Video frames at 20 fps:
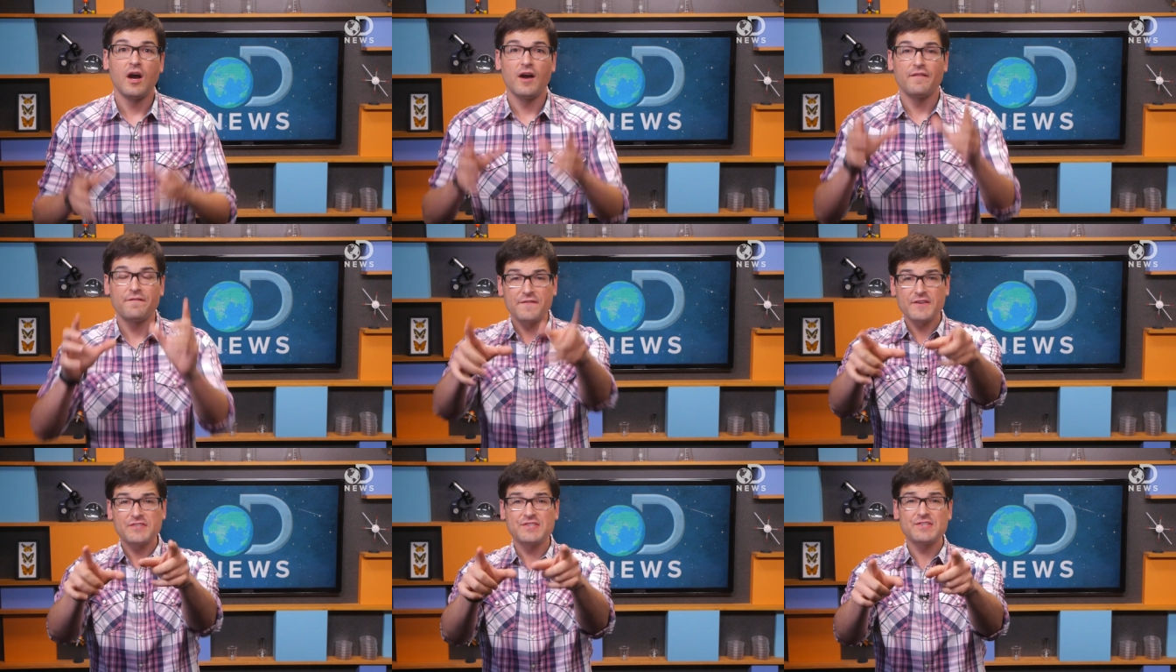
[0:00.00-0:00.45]
A
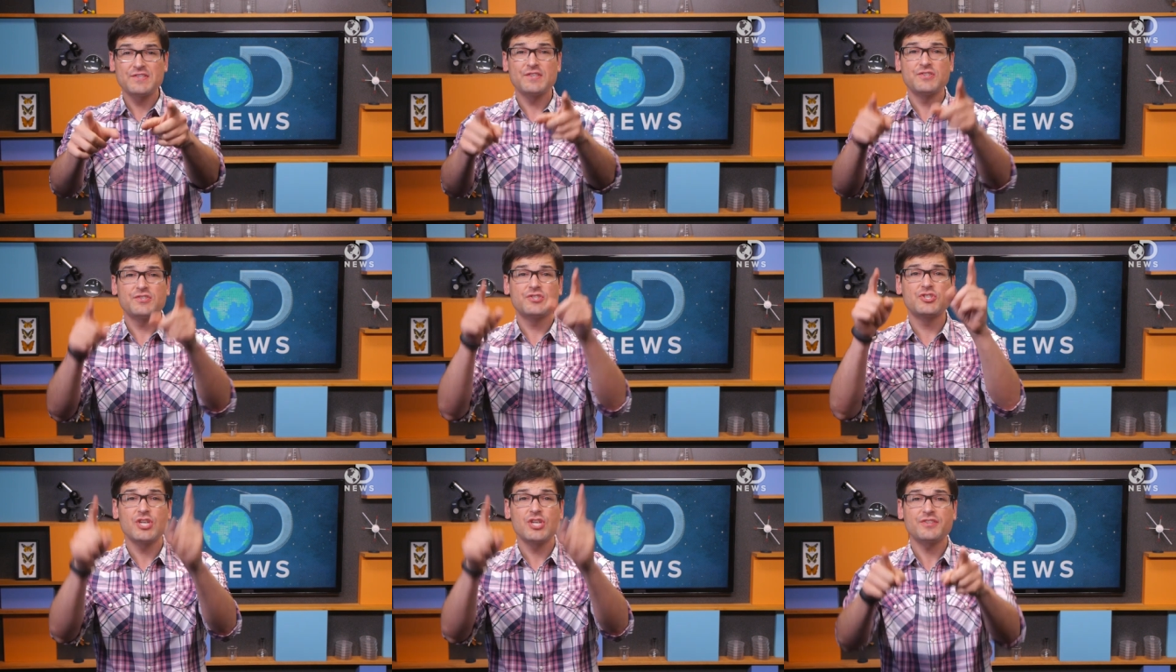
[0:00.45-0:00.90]

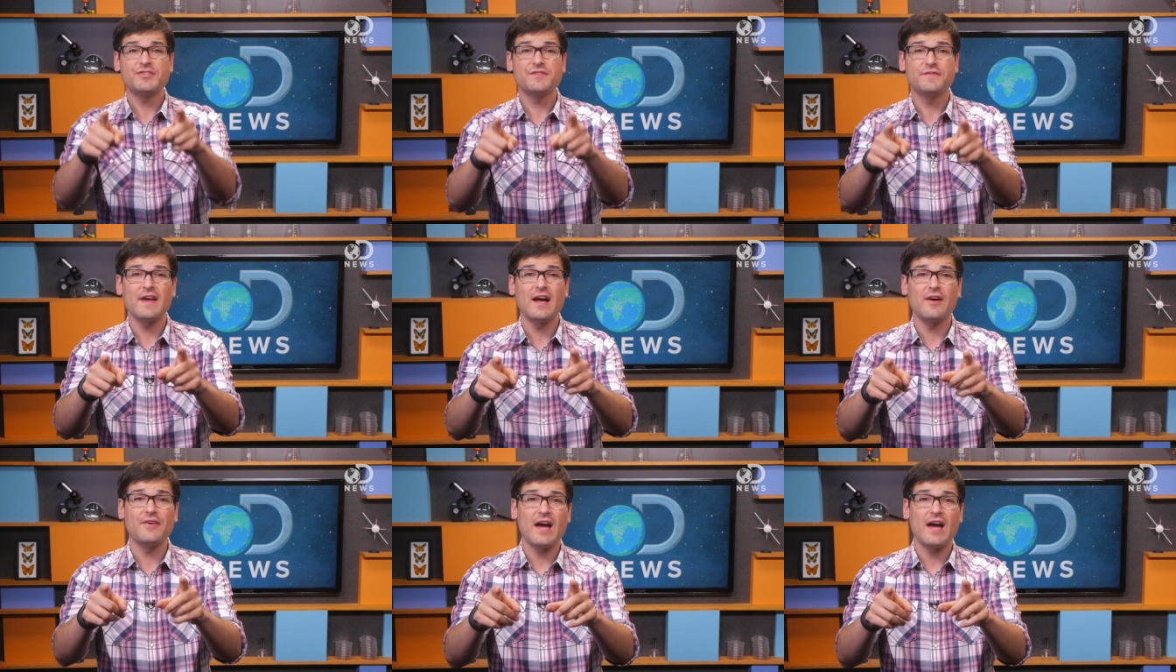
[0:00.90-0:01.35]
physicist just
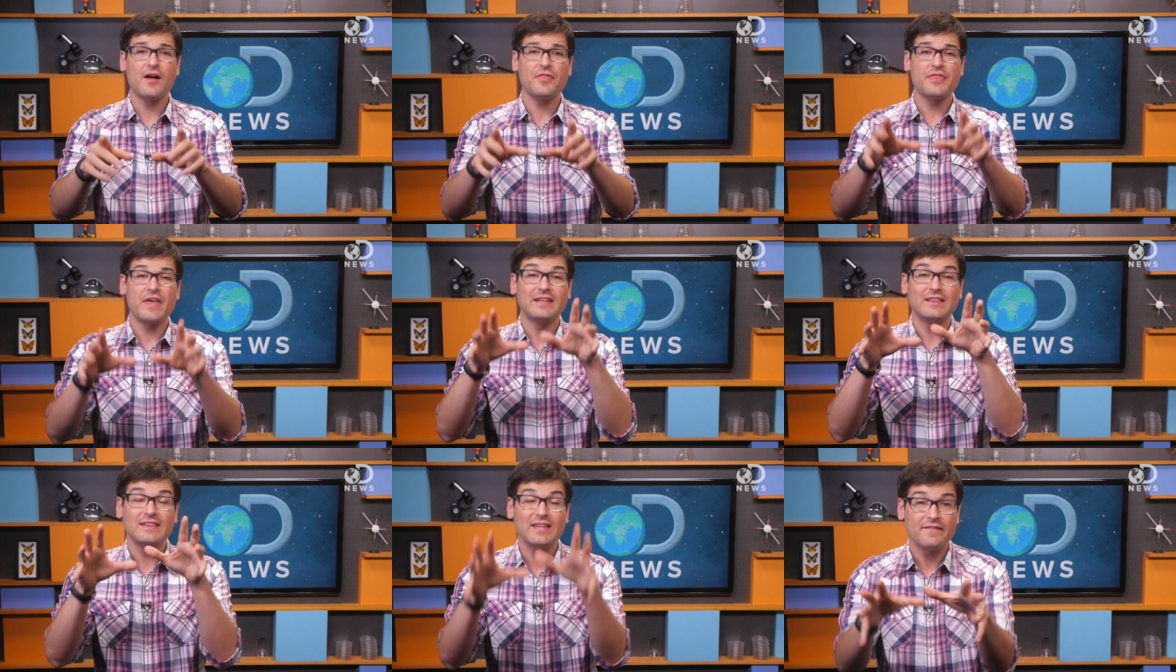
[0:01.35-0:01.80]
found out
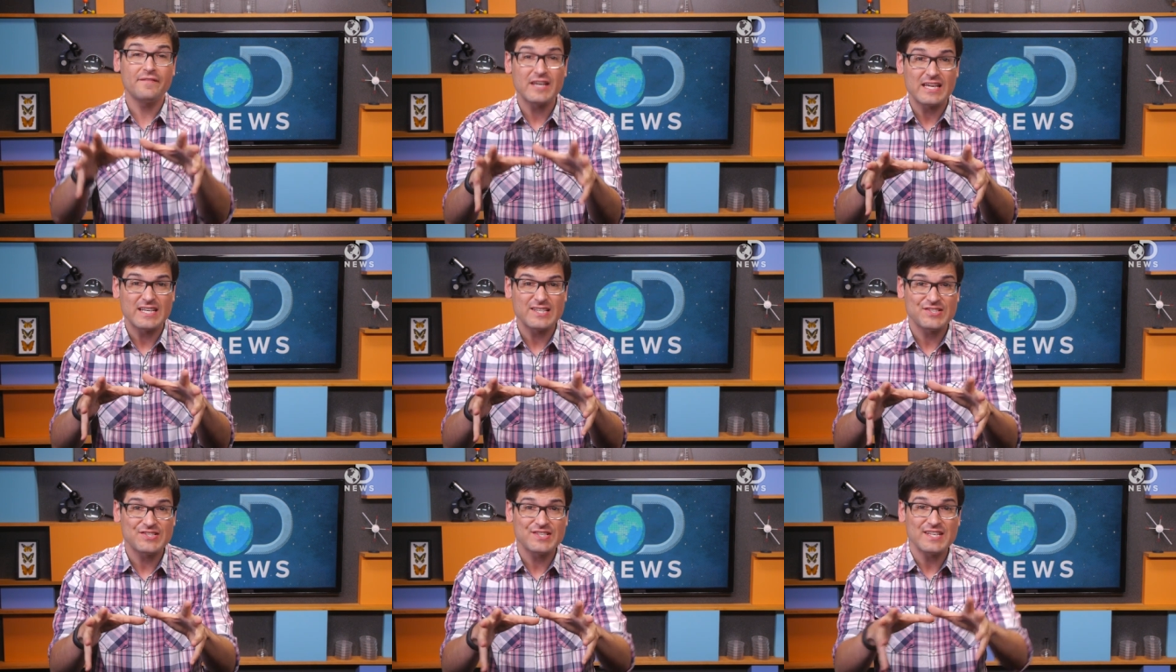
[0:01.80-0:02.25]
that living
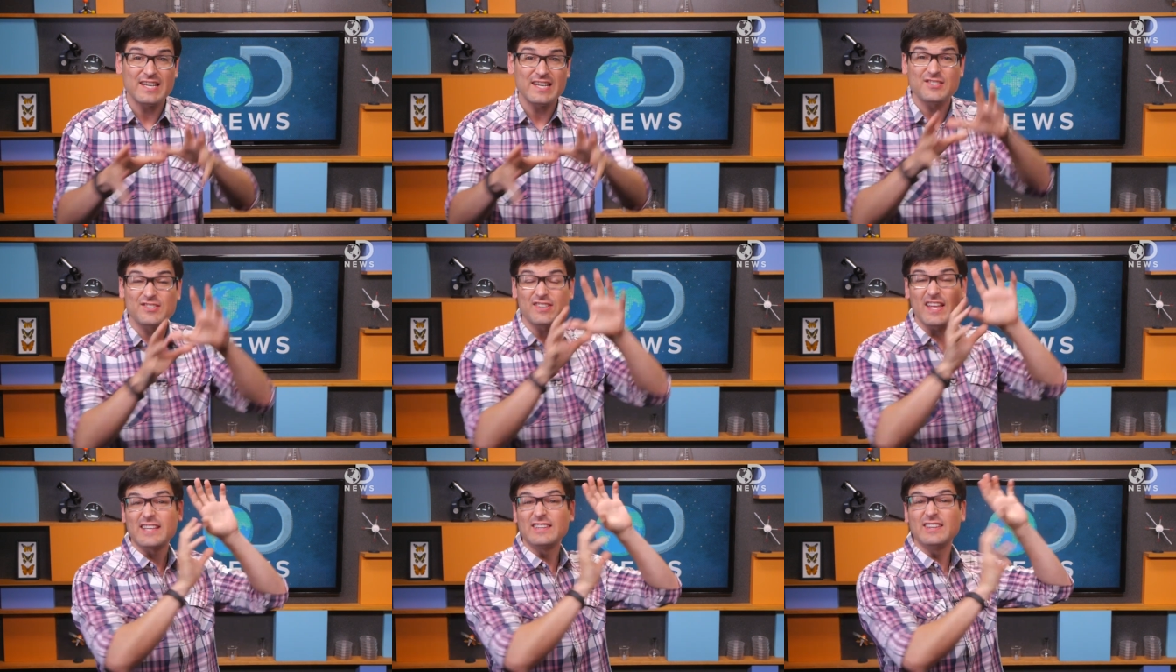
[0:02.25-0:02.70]
in a city
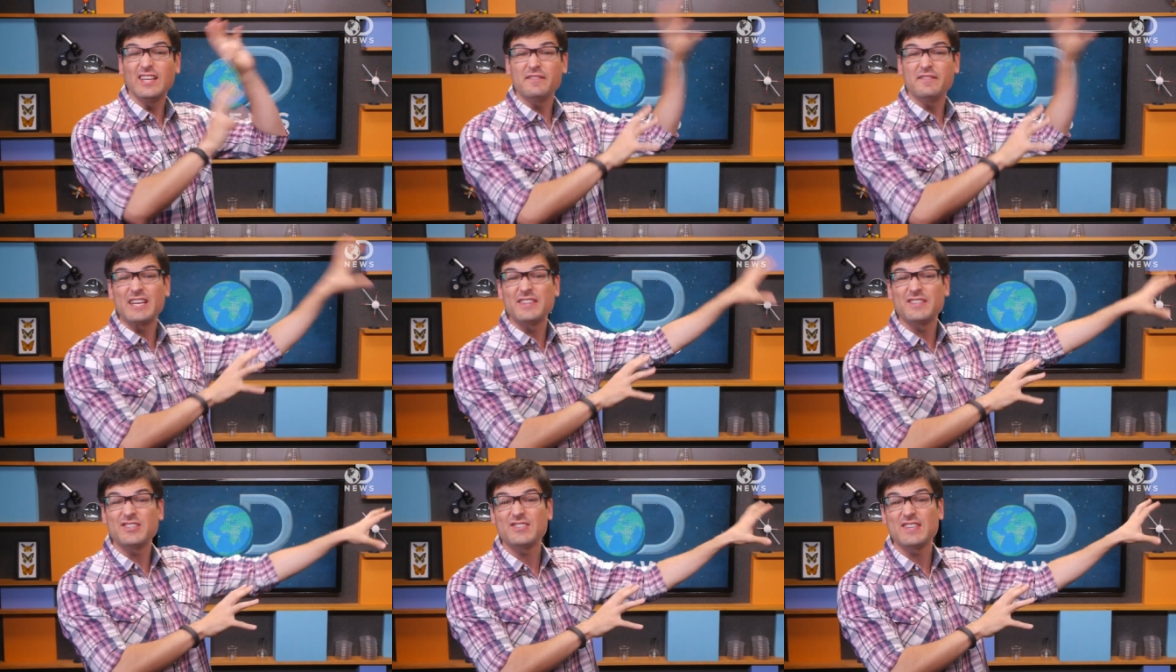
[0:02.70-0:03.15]
is like
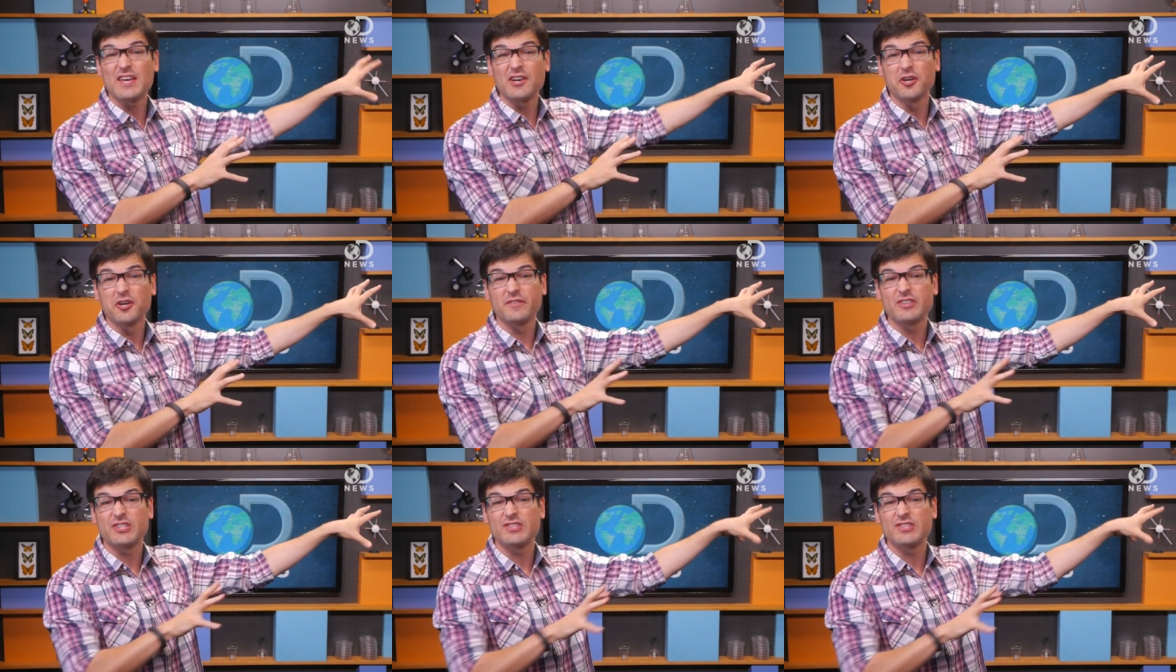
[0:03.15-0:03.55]
living in the center of a